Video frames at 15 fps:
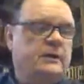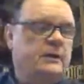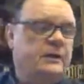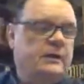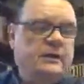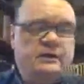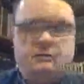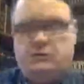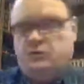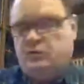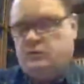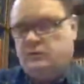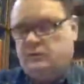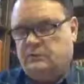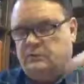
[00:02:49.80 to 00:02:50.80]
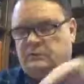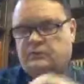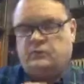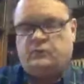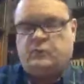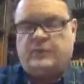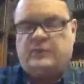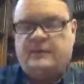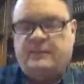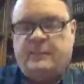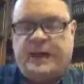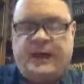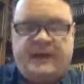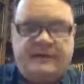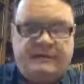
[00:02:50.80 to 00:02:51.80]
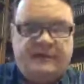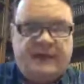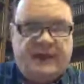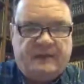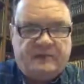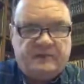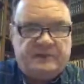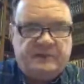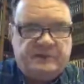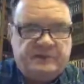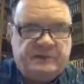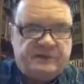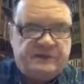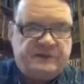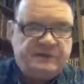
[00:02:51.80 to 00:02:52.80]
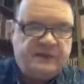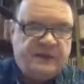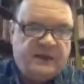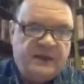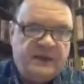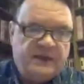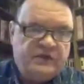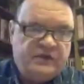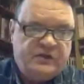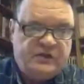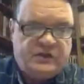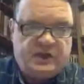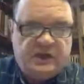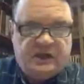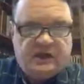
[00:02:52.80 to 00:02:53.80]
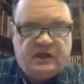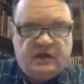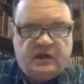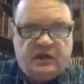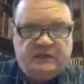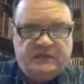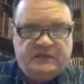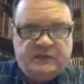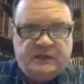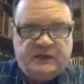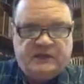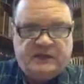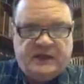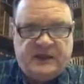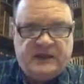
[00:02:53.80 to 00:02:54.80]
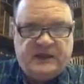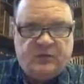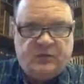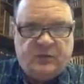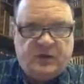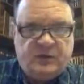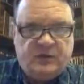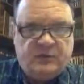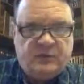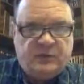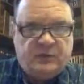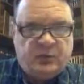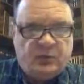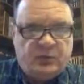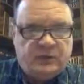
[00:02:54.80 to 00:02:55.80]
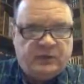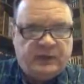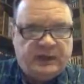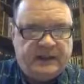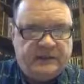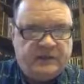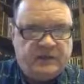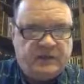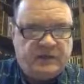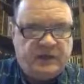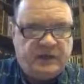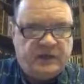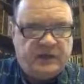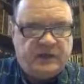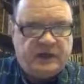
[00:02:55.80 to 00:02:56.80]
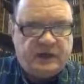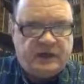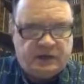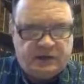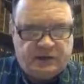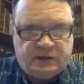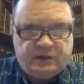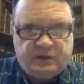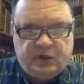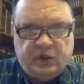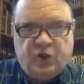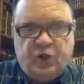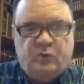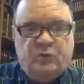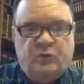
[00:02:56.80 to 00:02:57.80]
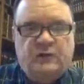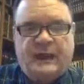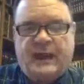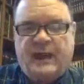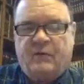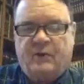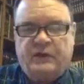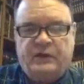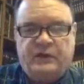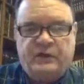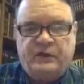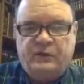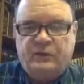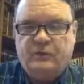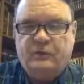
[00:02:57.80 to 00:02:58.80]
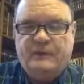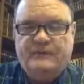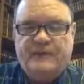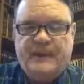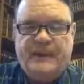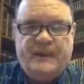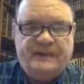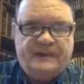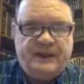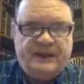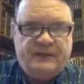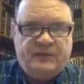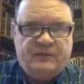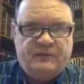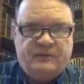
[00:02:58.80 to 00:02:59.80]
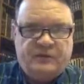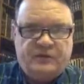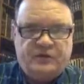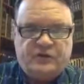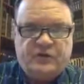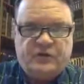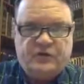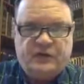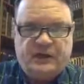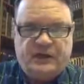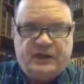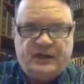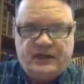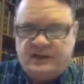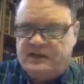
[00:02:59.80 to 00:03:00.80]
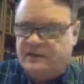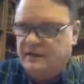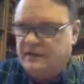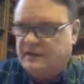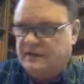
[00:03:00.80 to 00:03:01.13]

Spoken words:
We'll read the back of that or just a piece of it. Sheila Goff, Sweet Tater, welcome aboard. Glad you're here. Carolyn Coble, how are you? Thank you for tuning in.